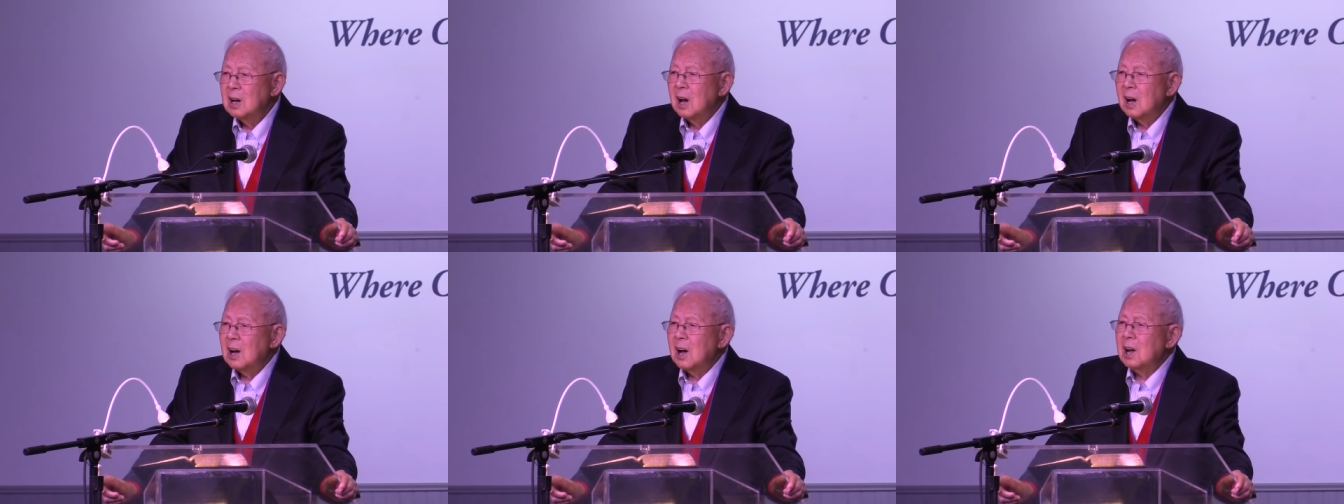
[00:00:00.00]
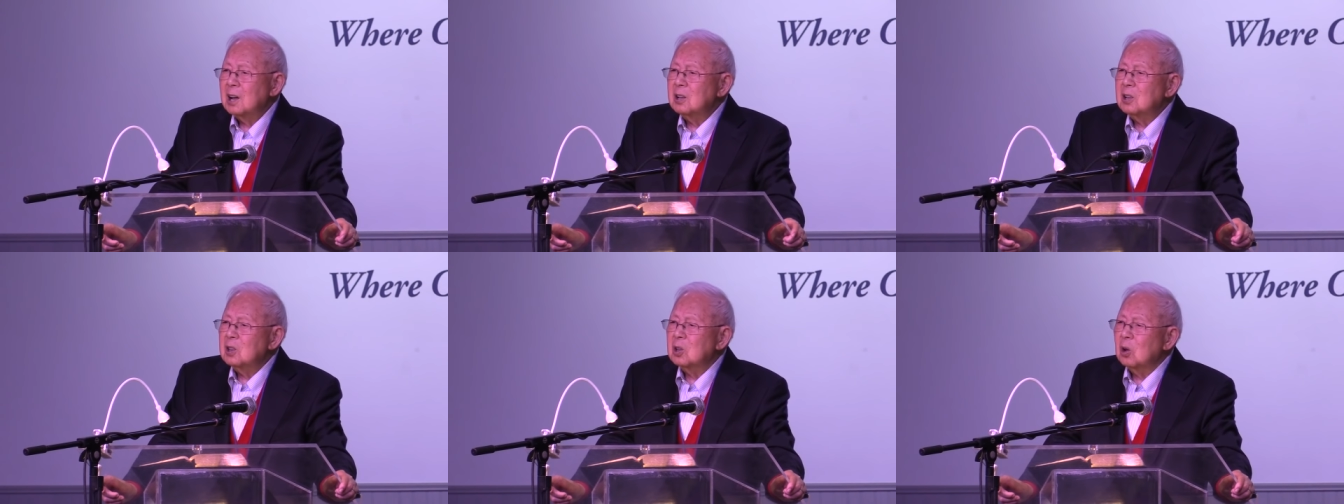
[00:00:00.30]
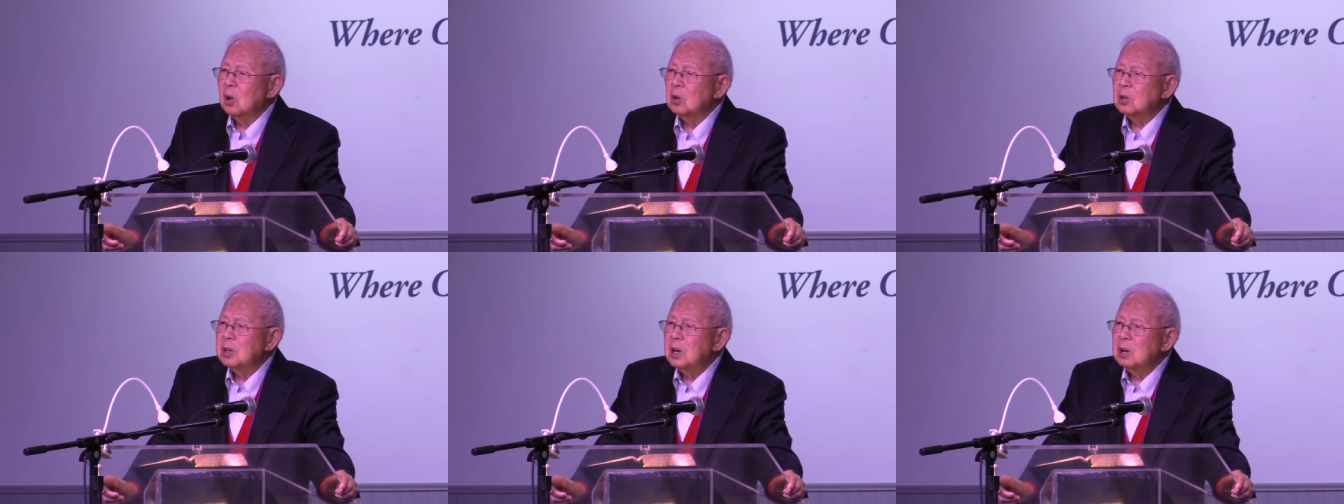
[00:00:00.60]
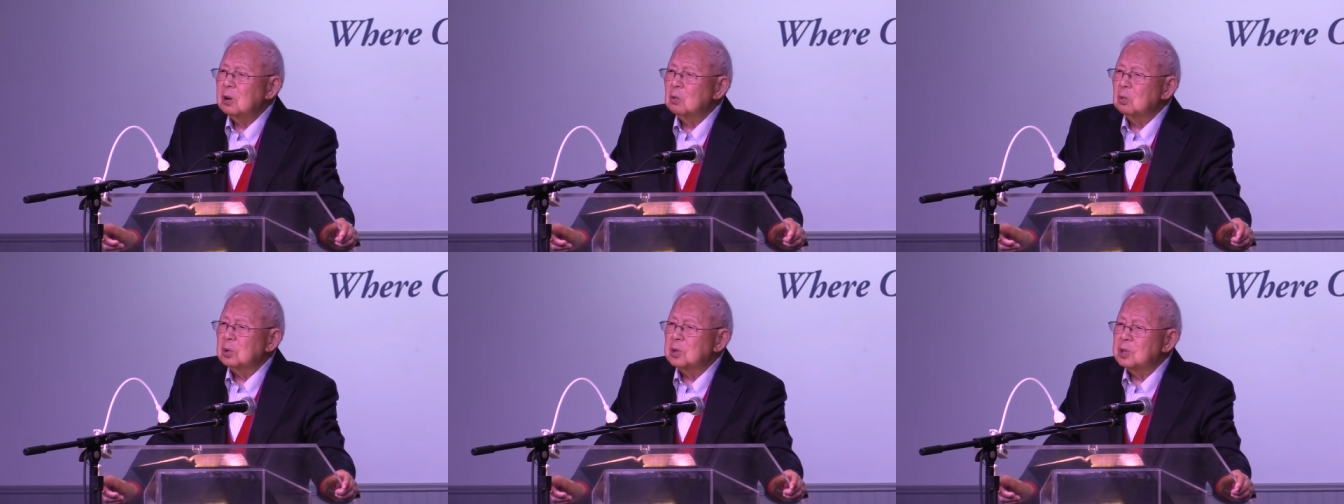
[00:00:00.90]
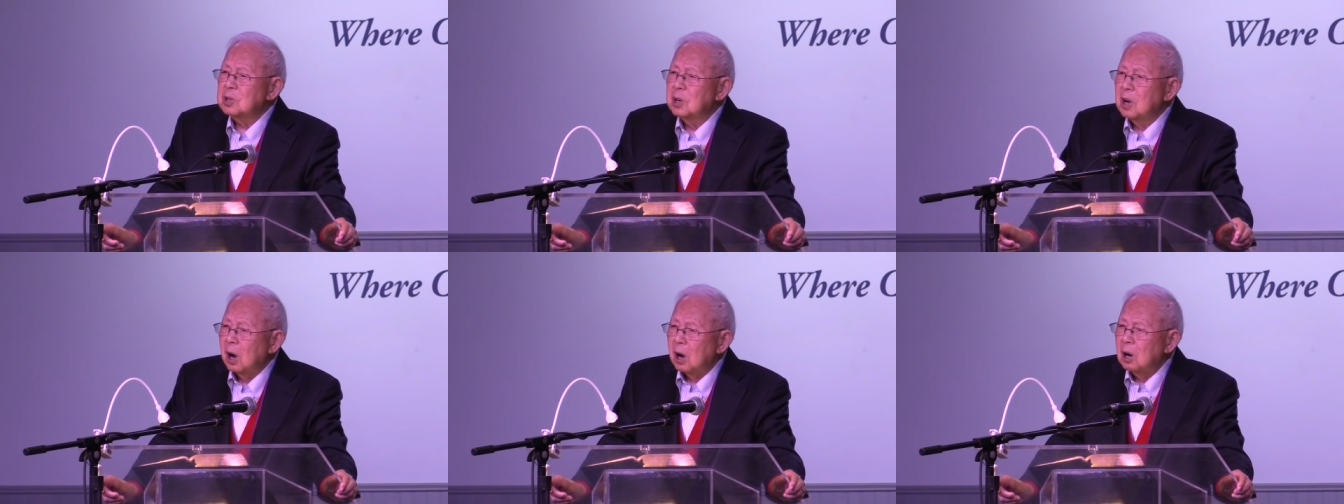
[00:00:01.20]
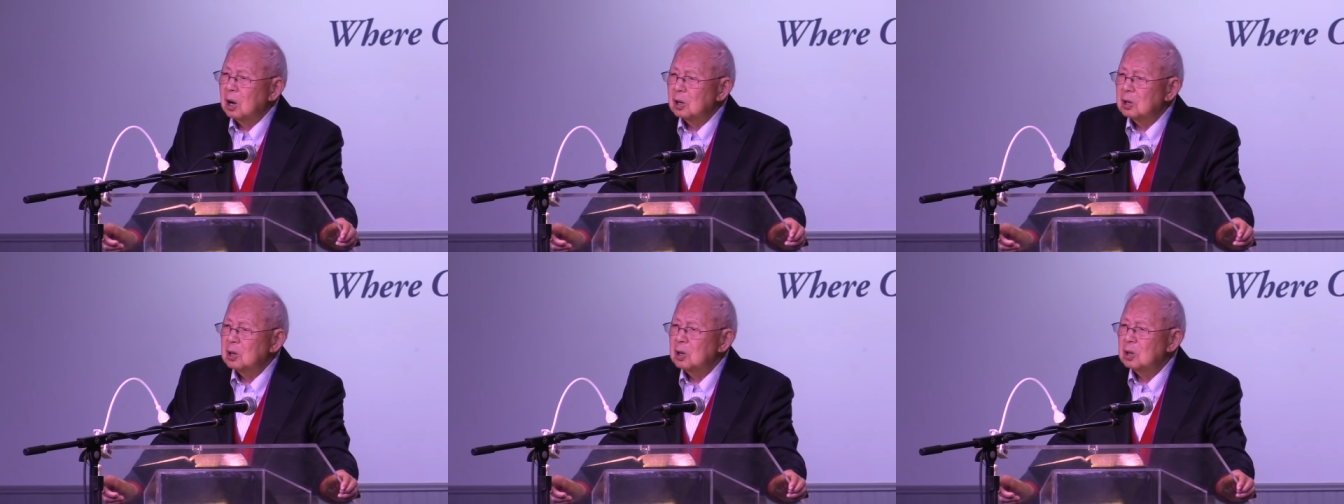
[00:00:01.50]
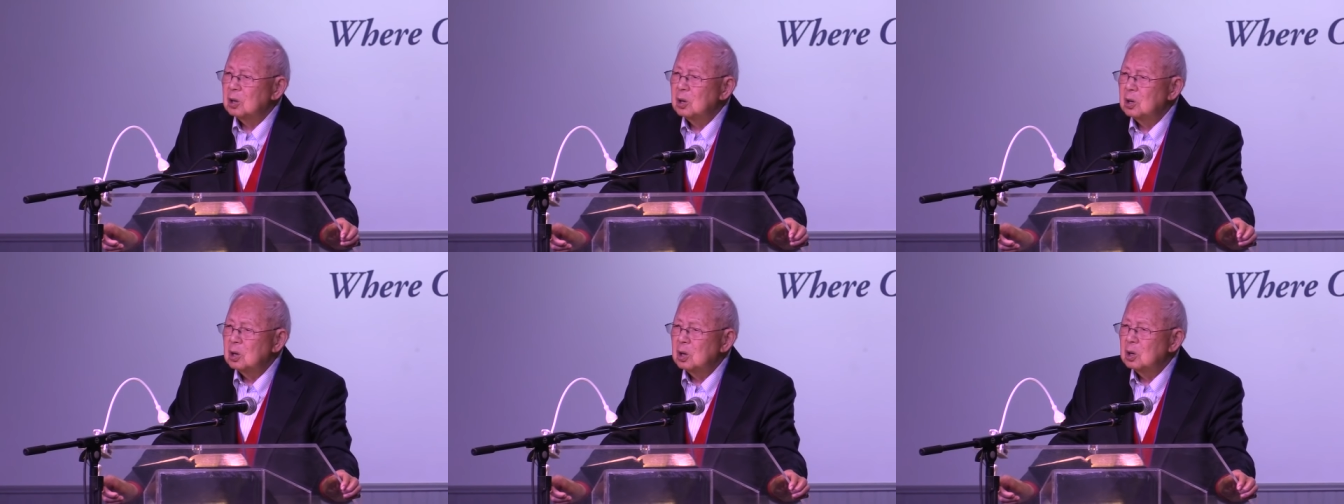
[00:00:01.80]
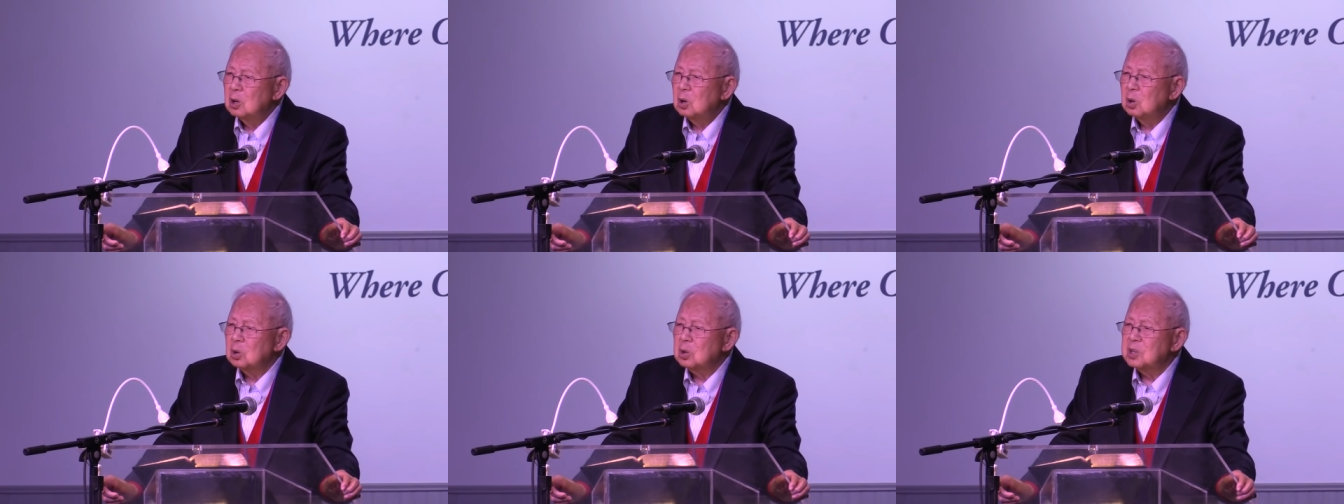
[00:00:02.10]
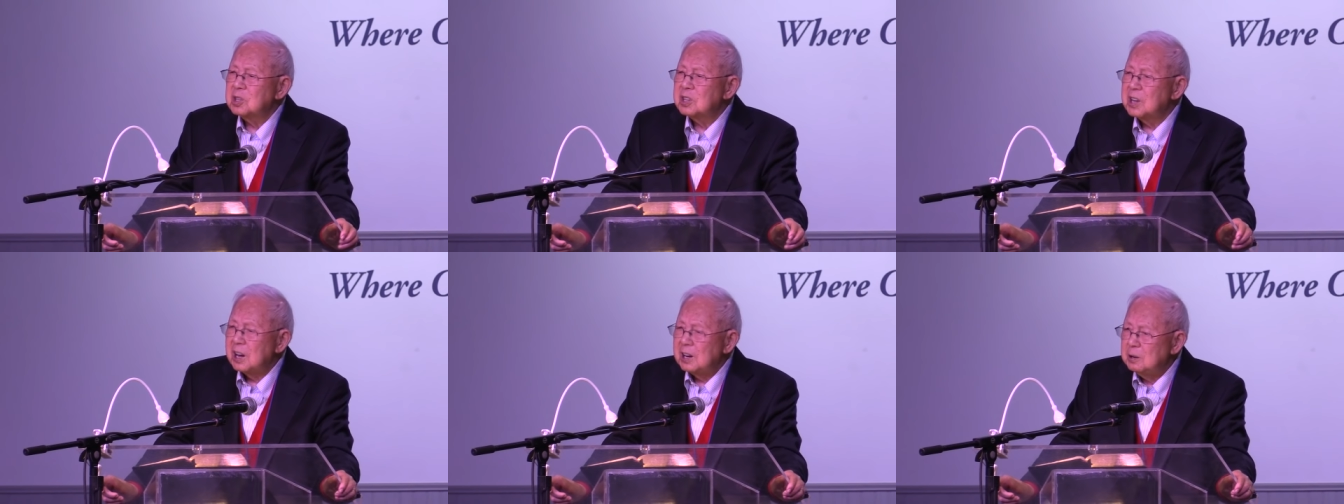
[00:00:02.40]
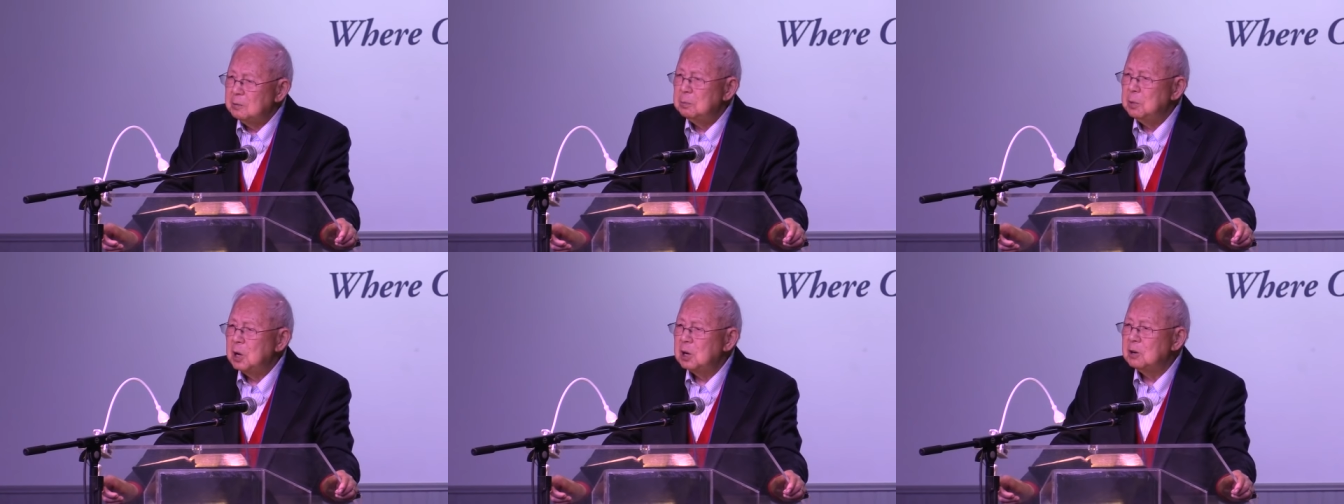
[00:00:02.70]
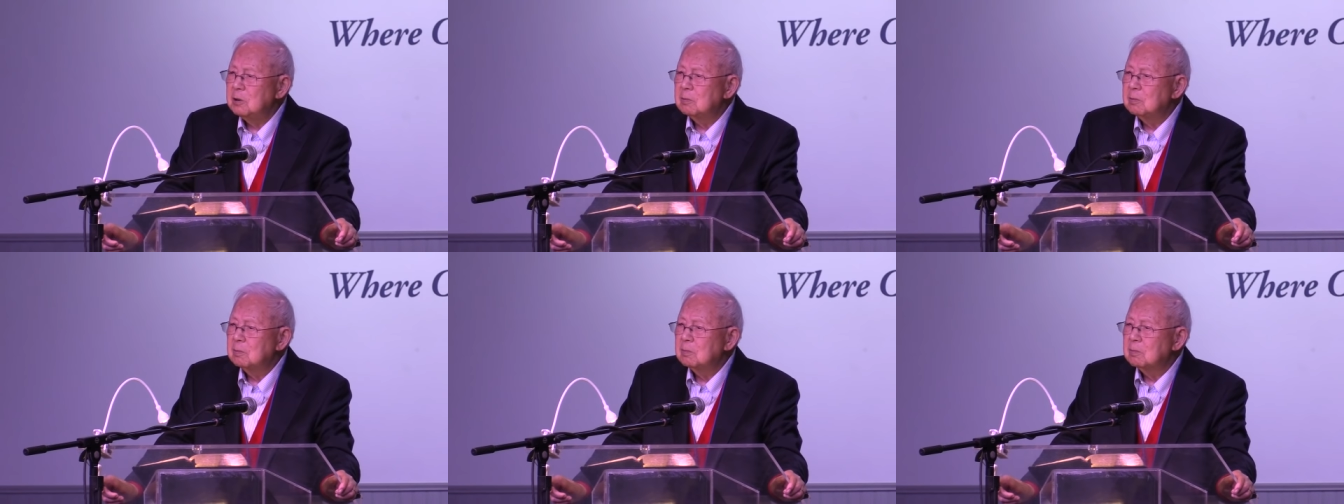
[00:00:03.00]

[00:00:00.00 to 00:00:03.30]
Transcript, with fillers: I thought it was God who saved me.